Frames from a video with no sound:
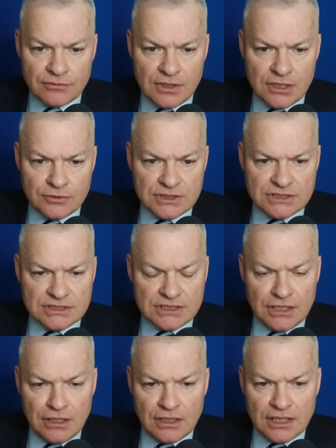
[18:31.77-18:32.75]
Row isn't
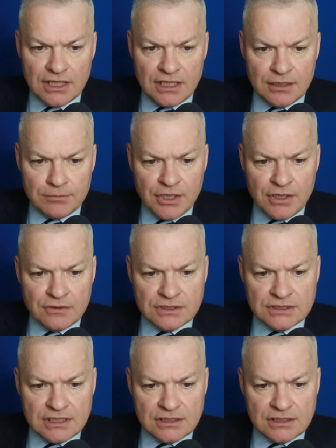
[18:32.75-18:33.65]
denying opponent